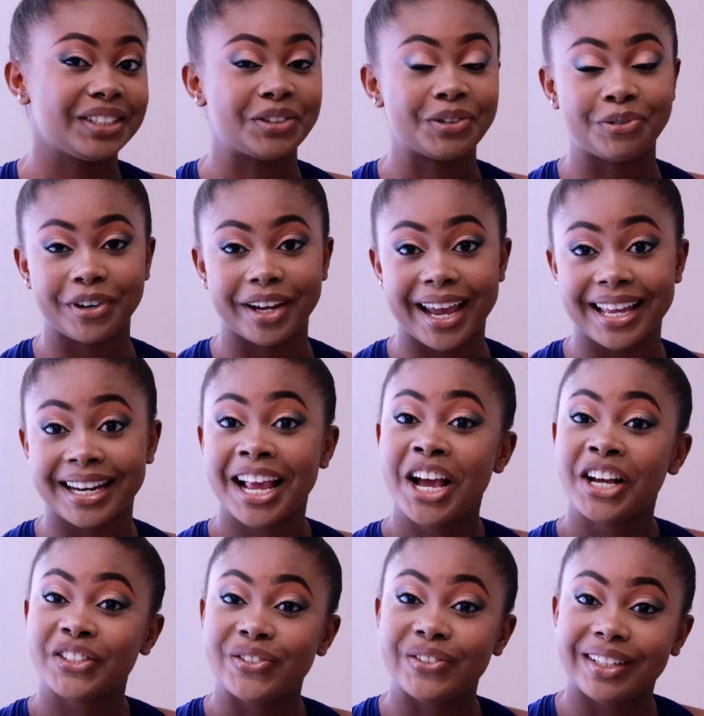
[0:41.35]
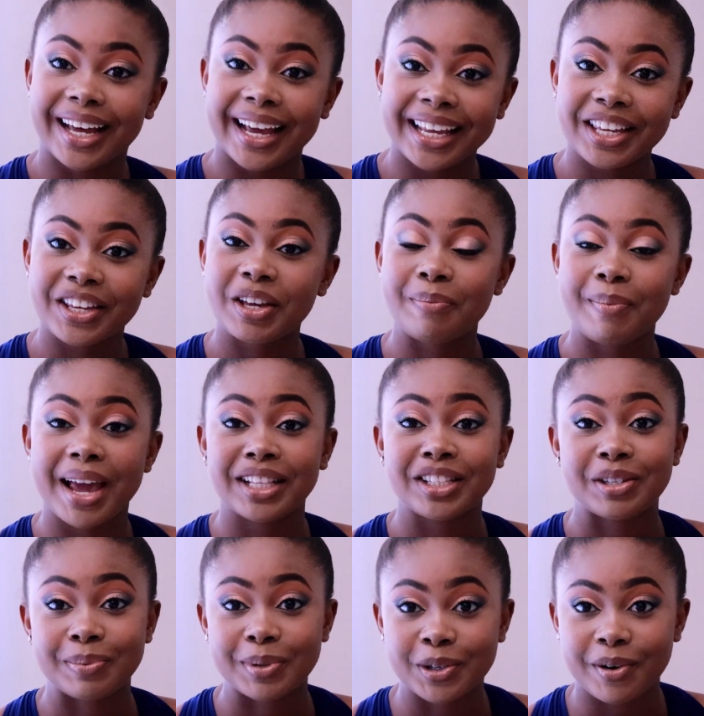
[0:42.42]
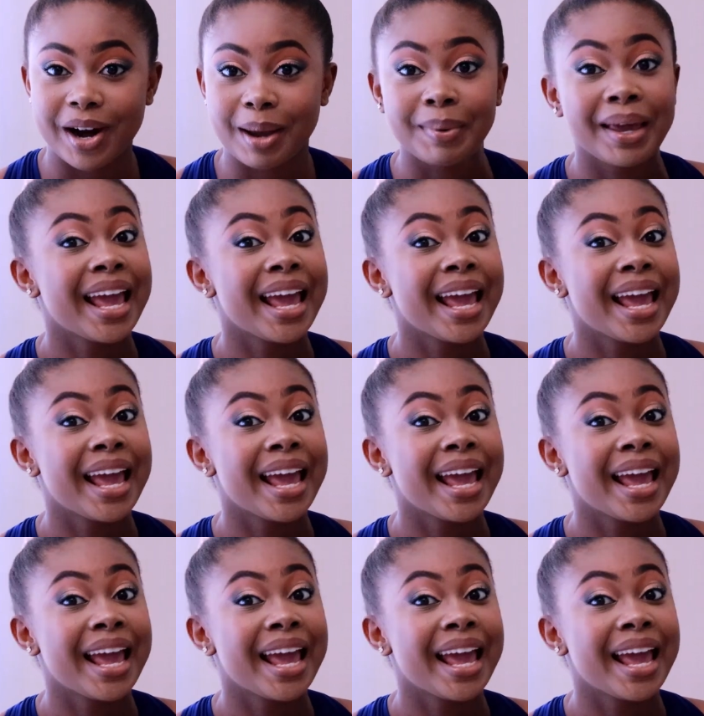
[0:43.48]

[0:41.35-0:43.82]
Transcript: don't forget to like, comment, subscribe,